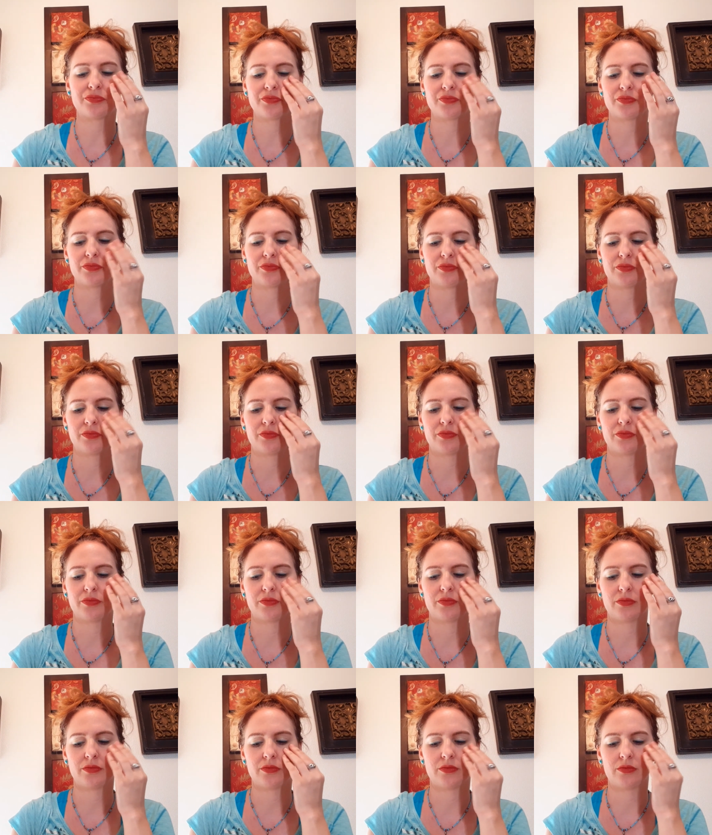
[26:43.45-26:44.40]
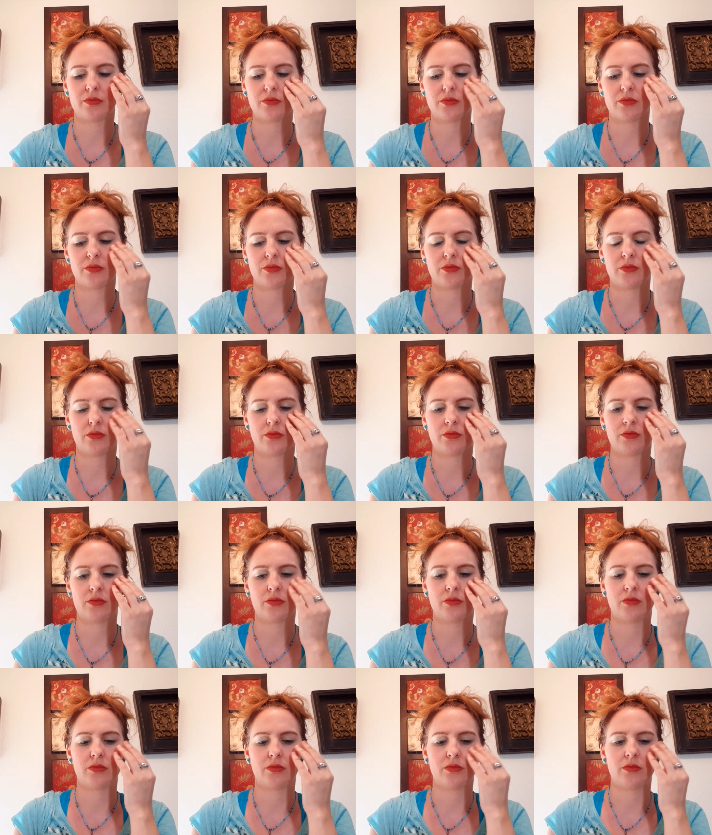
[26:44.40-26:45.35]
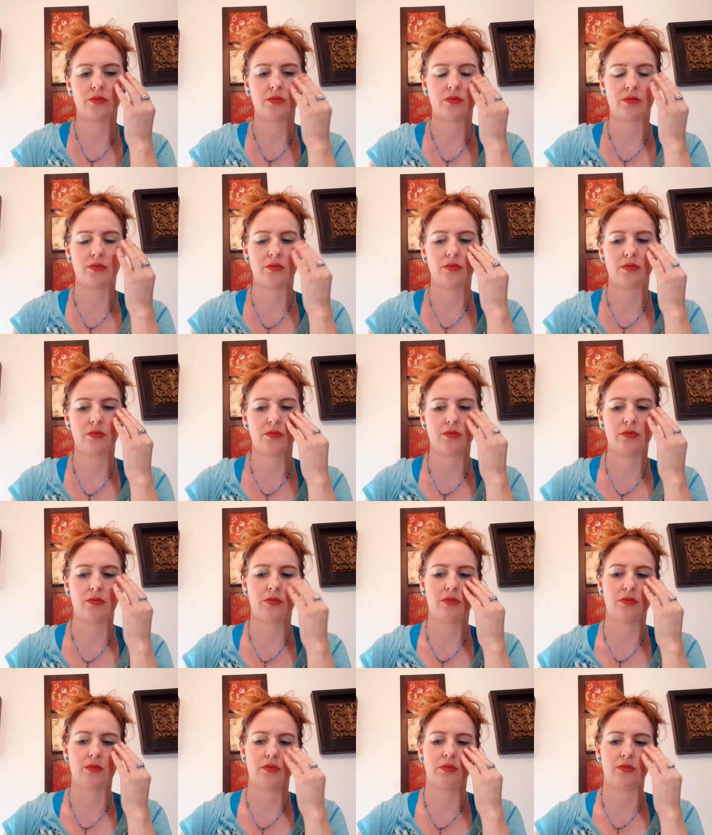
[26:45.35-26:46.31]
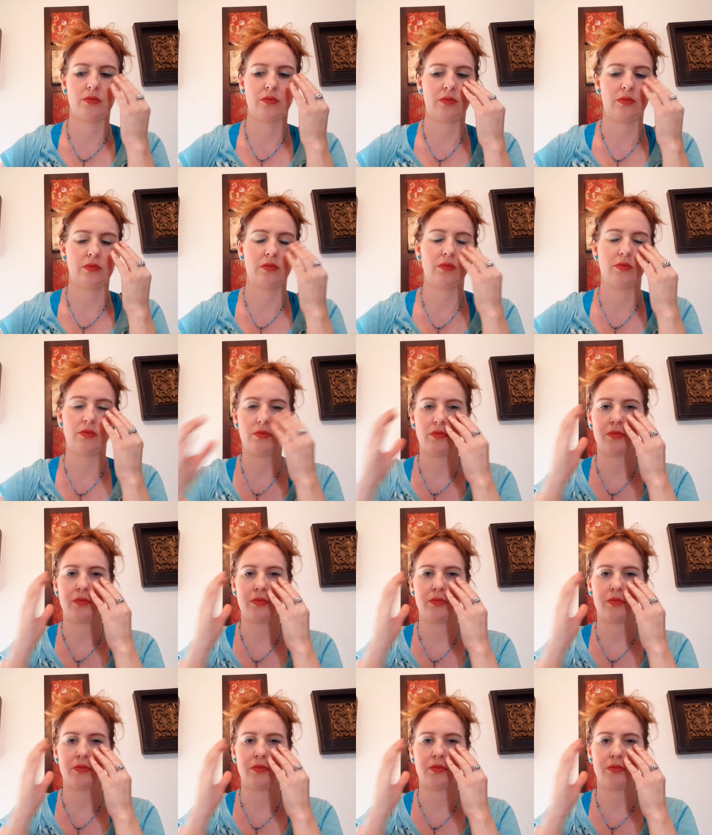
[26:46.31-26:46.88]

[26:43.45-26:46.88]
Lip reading: Nobody speaks.